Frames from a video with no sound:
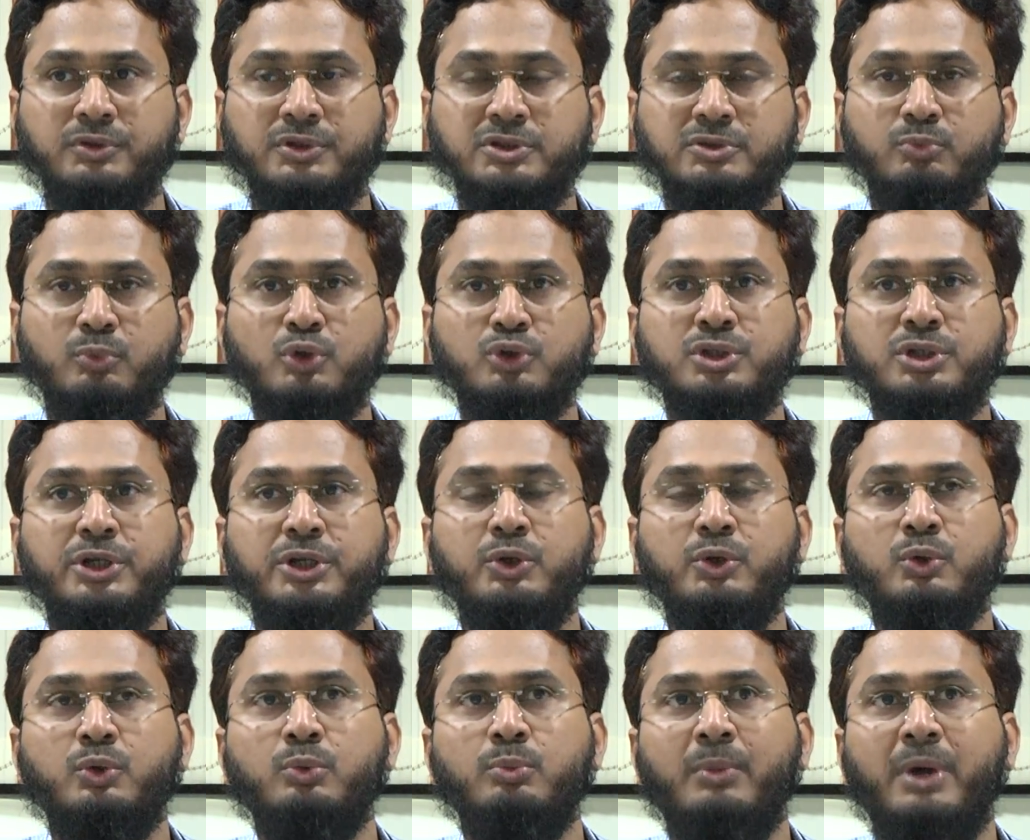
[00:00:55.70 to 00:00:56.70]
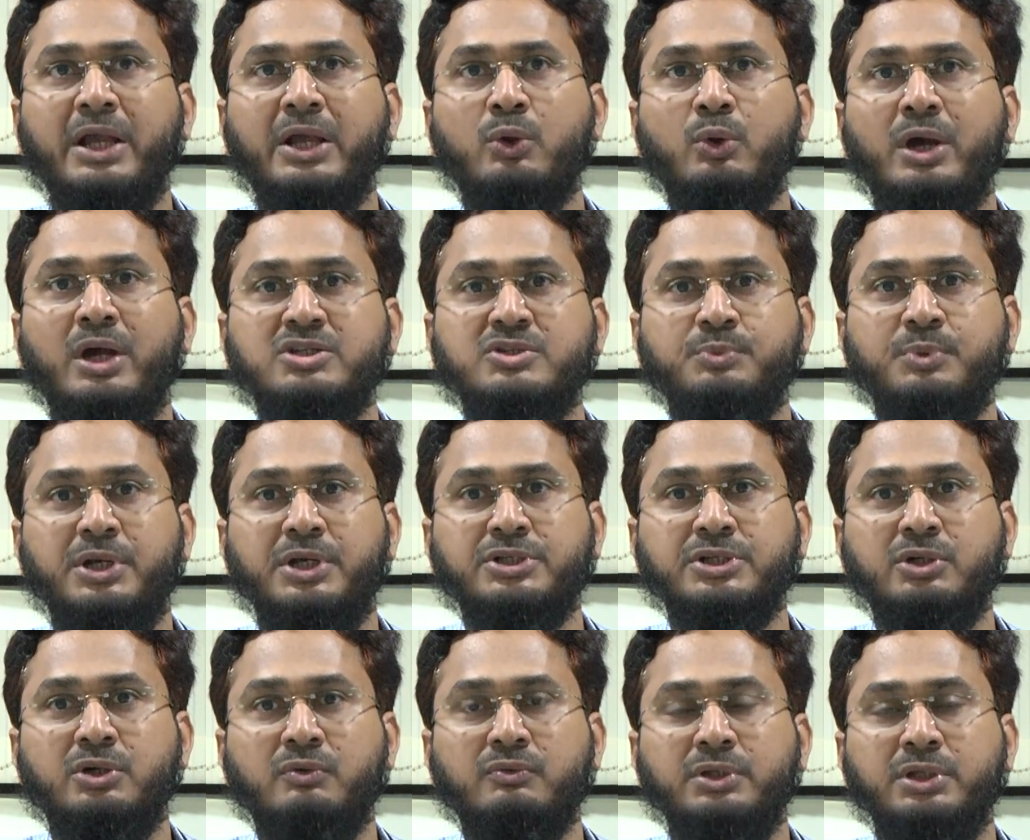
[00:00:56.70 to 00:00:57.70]
which is mostly due to
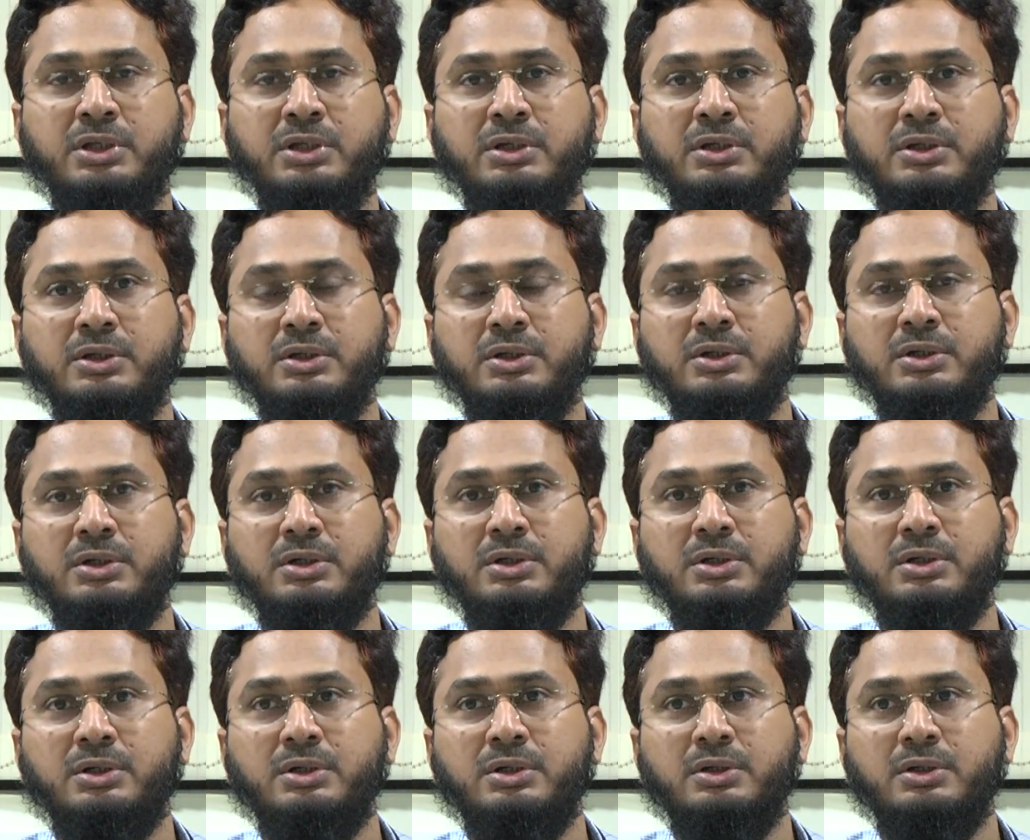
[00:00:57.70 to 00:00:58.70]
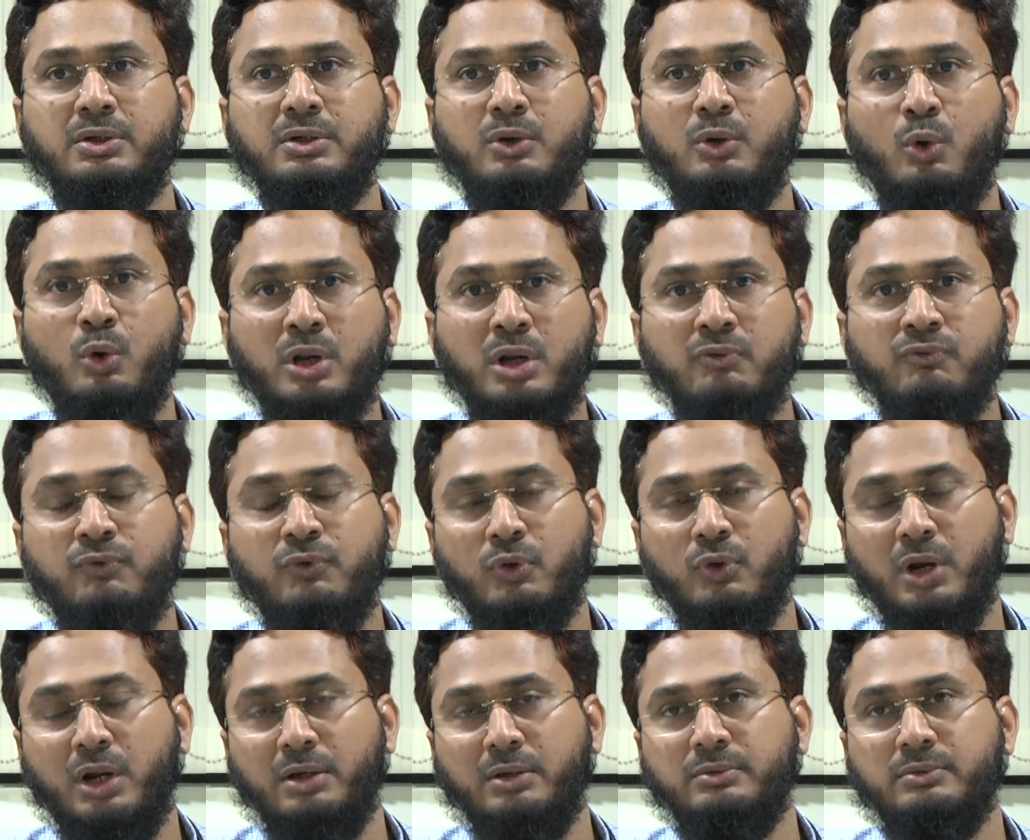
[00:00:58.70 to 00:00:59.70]
microaspiration of the oral
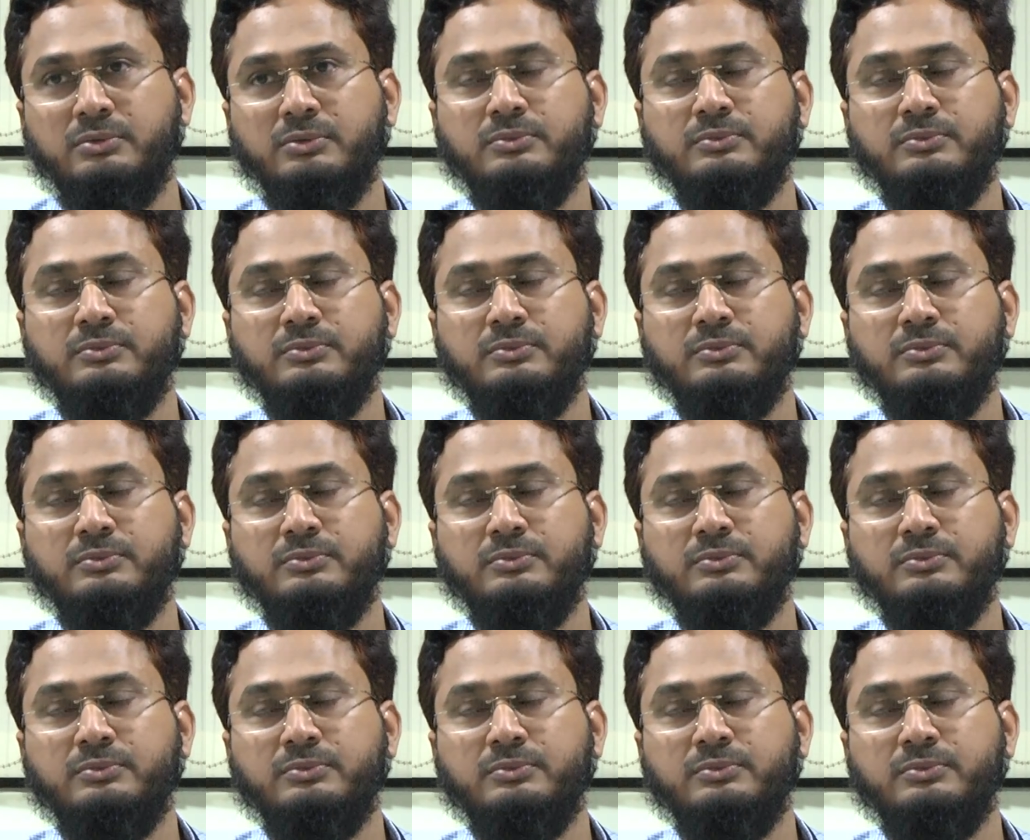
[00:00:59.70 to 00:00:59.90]
flora.